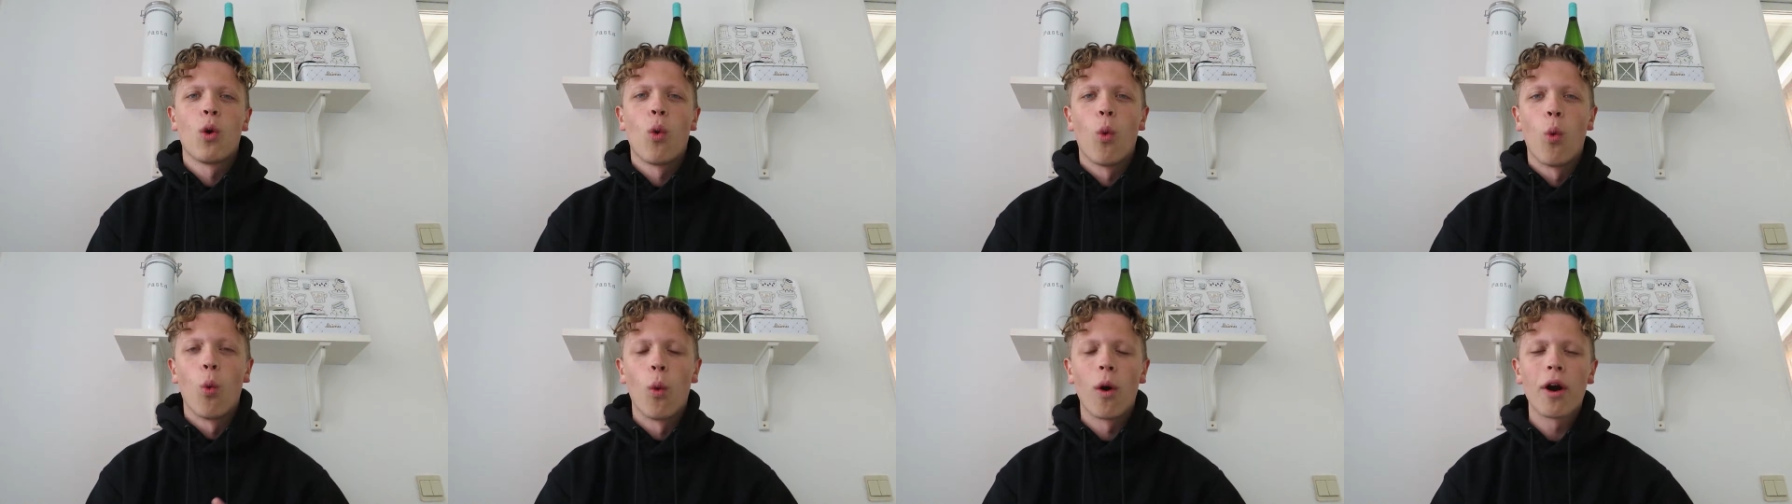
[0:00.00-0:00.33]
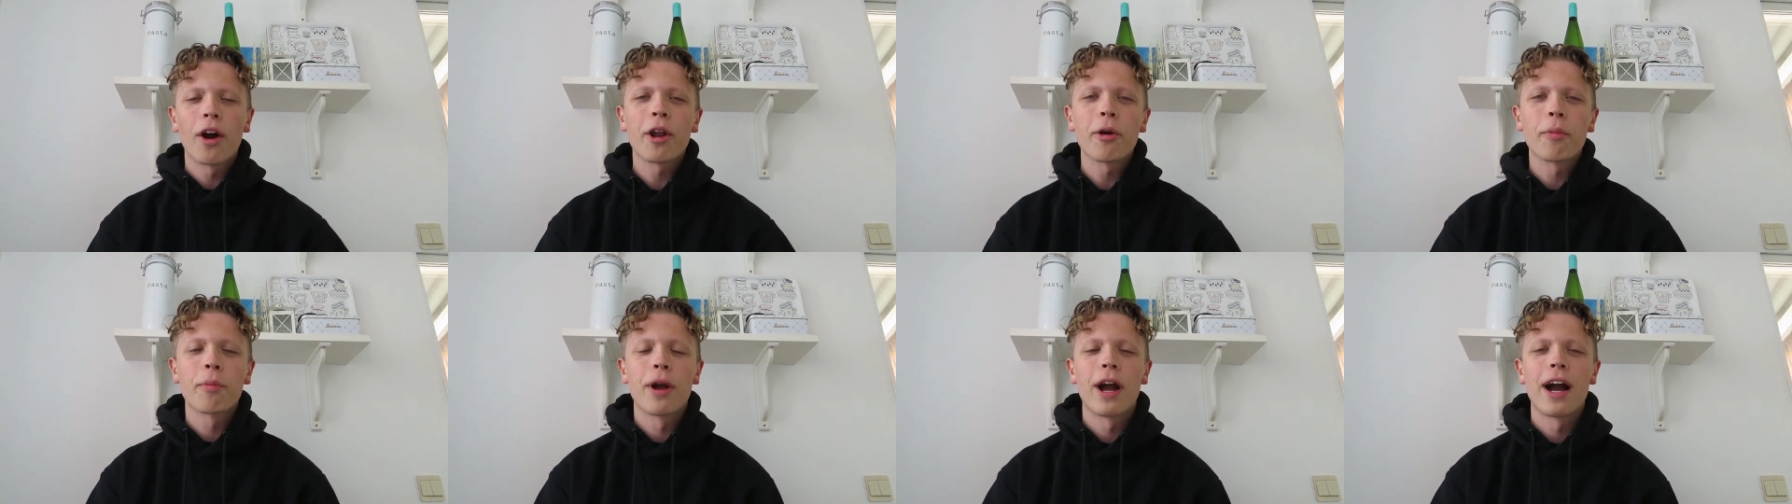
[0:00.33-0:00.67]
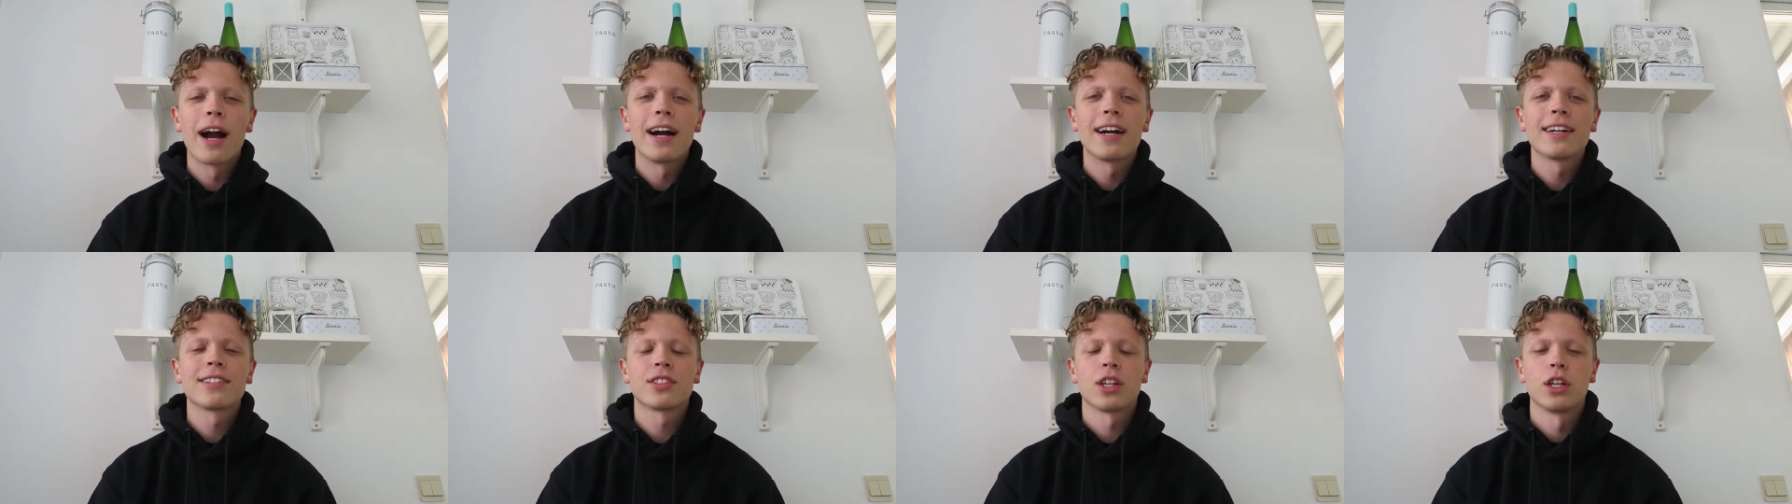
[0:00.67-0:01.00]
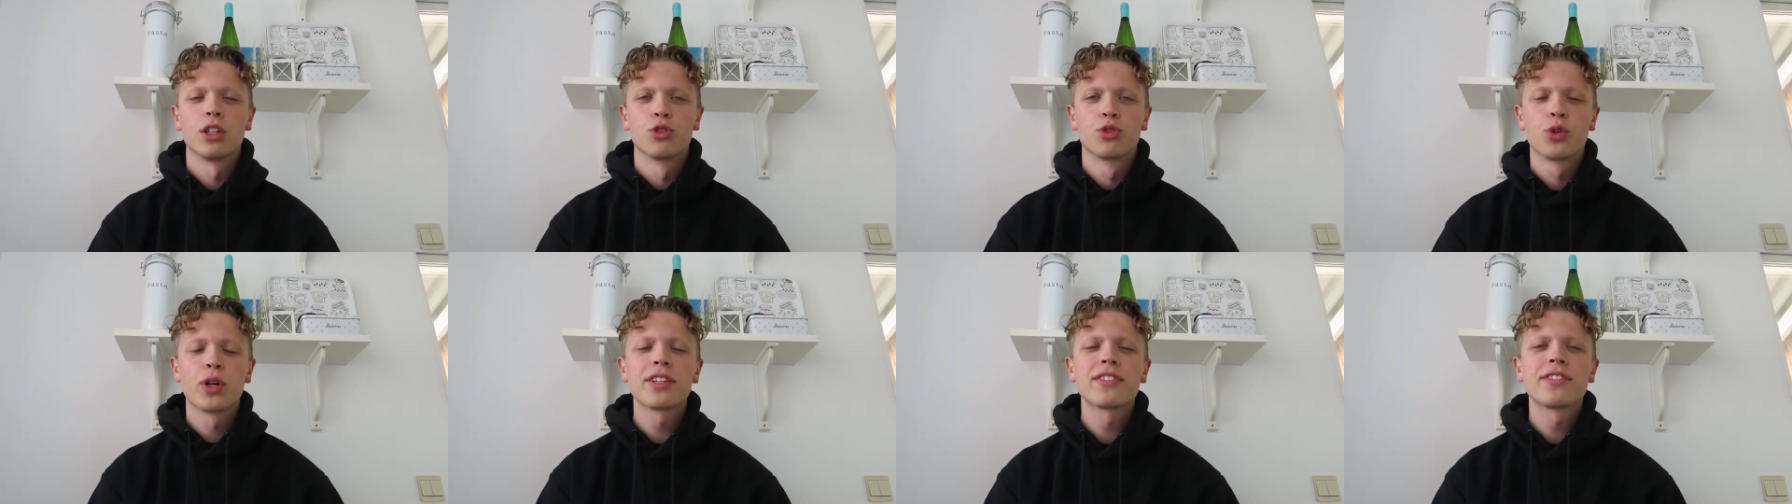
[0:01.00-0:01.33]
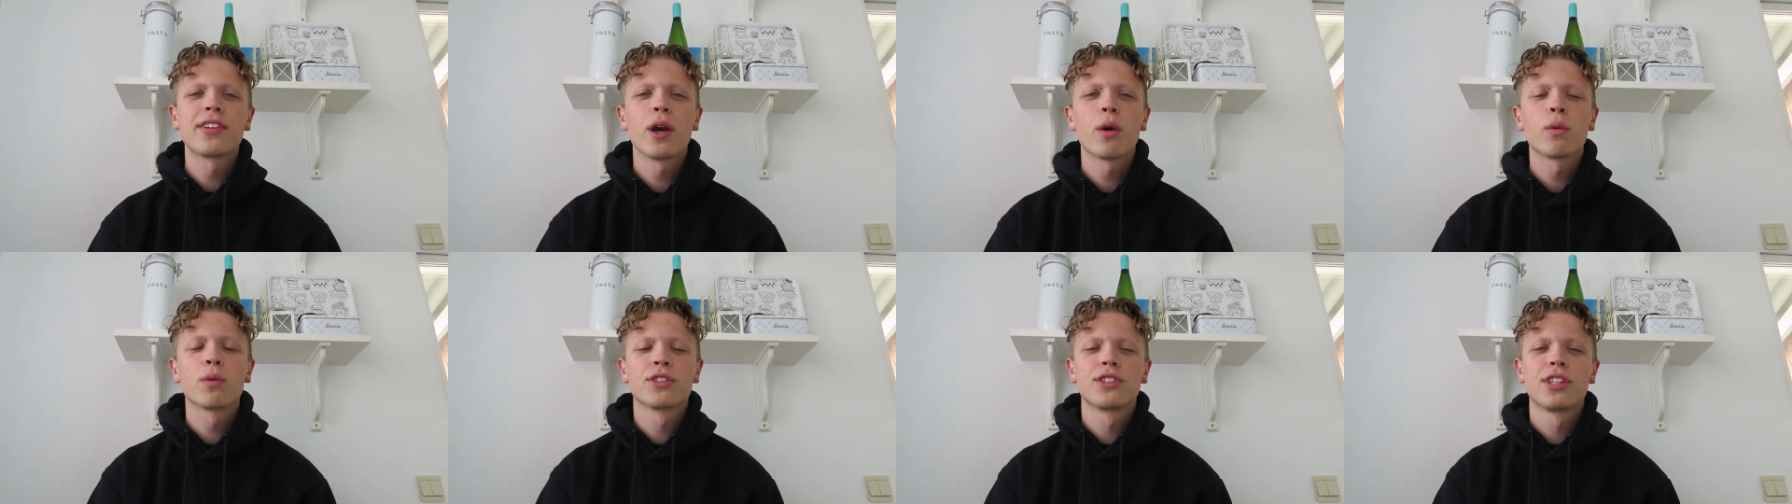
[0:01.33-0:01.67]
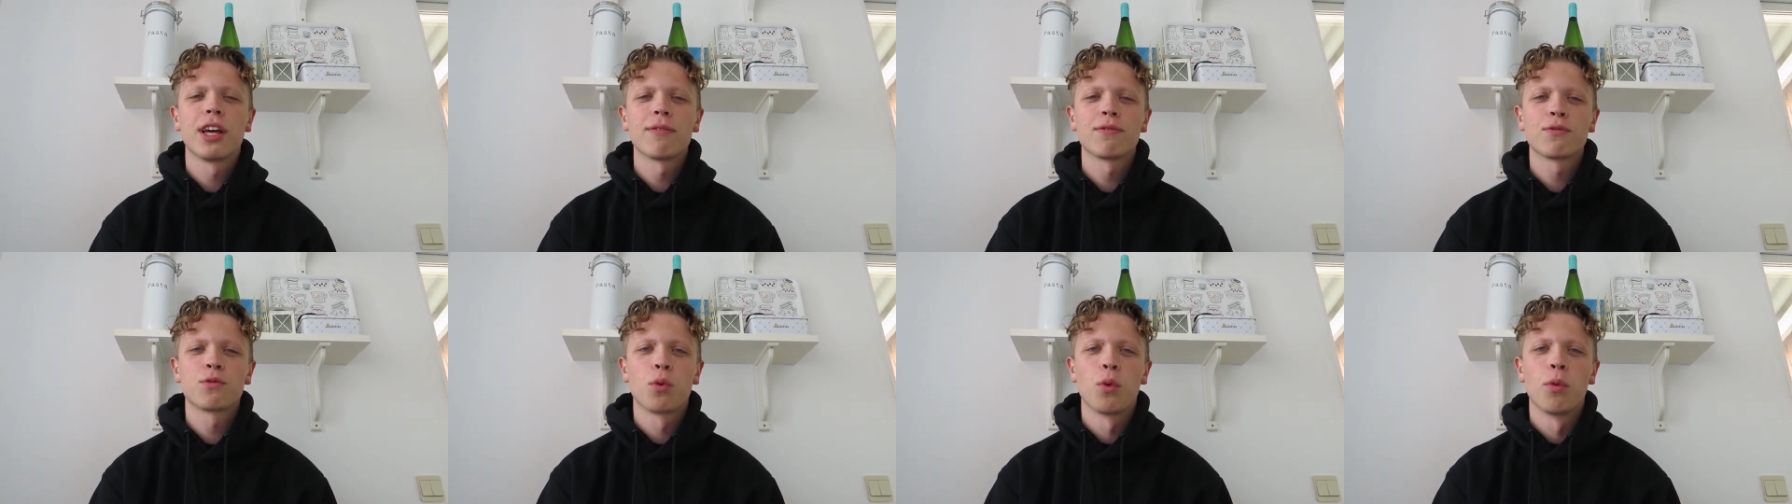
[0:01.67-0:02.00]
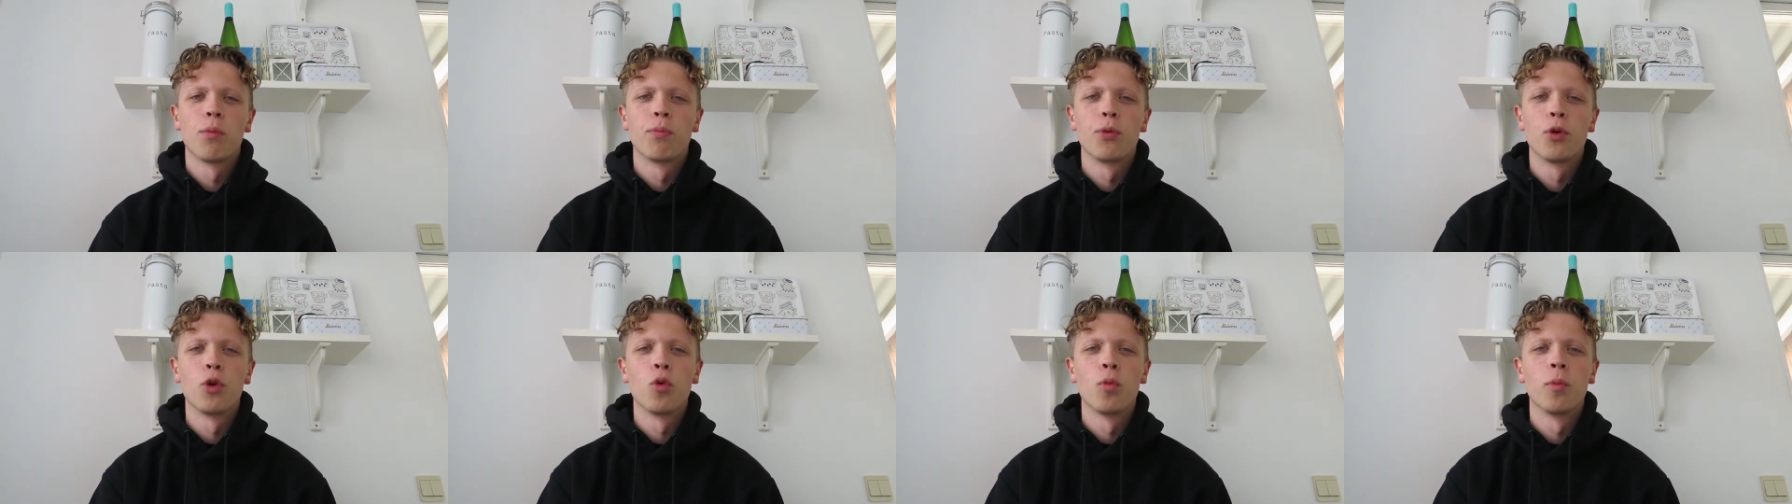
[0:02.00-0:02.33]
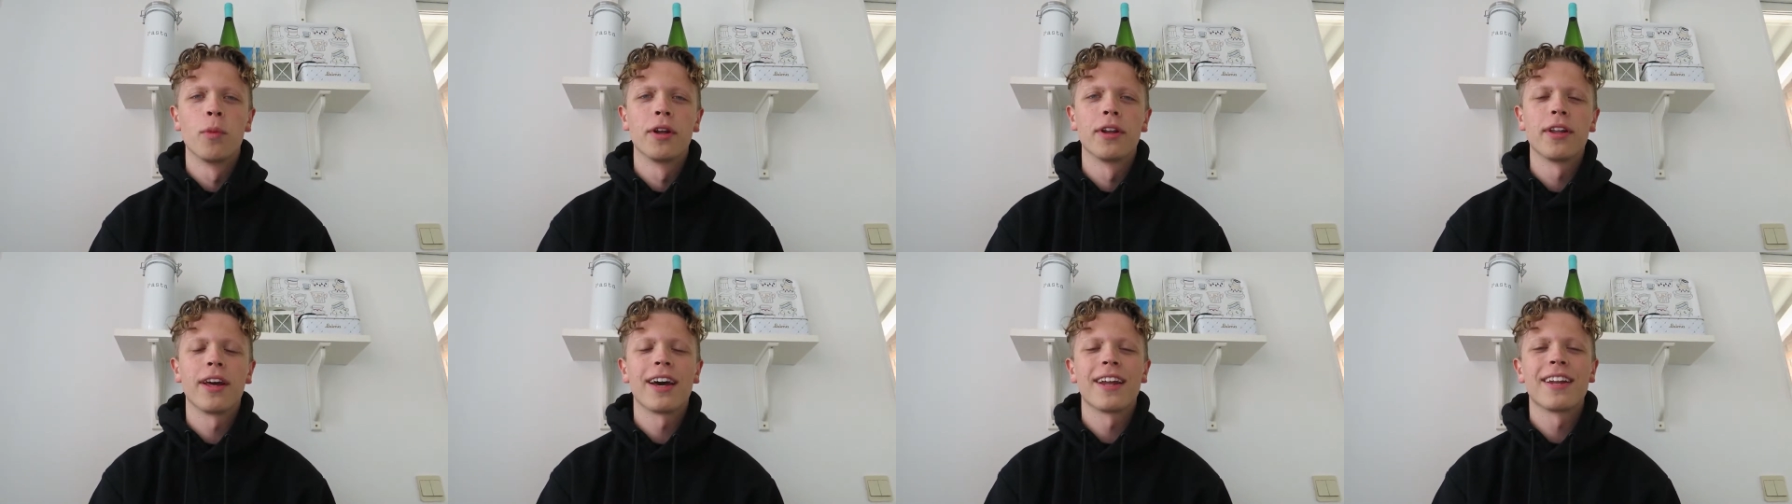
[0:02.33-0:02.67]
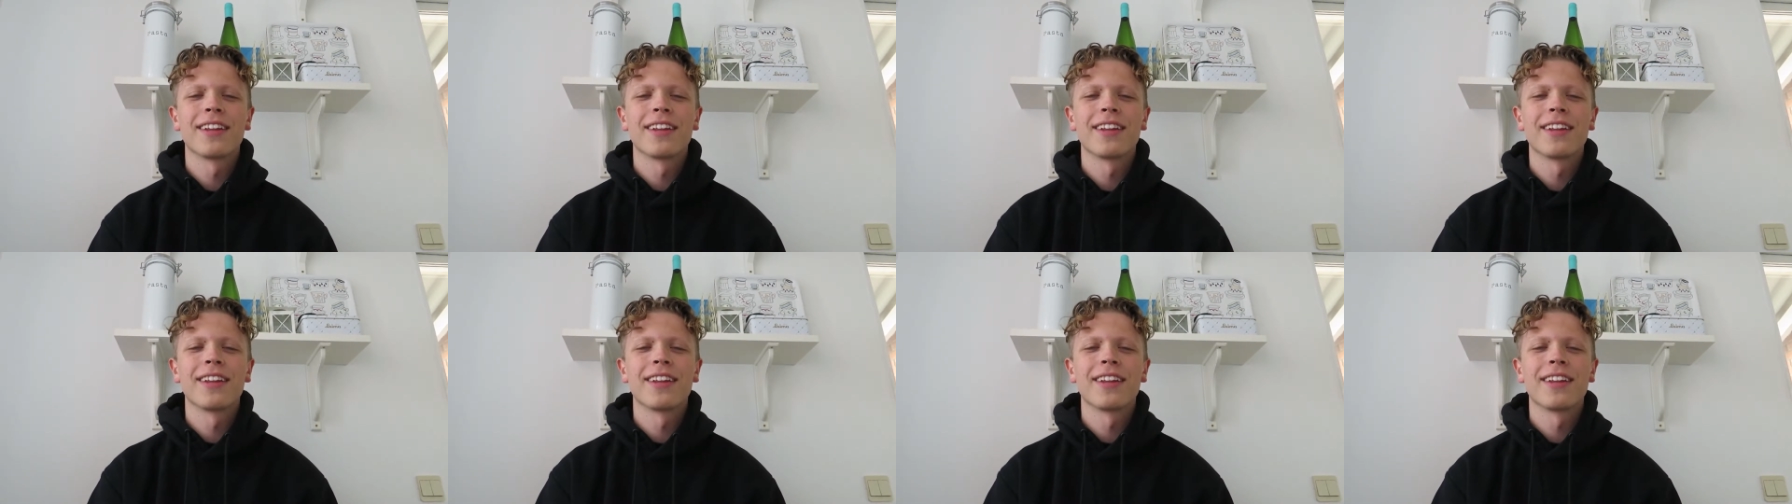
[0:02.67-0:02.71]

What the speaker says: What up guys, Andres here with Steps for Improvement,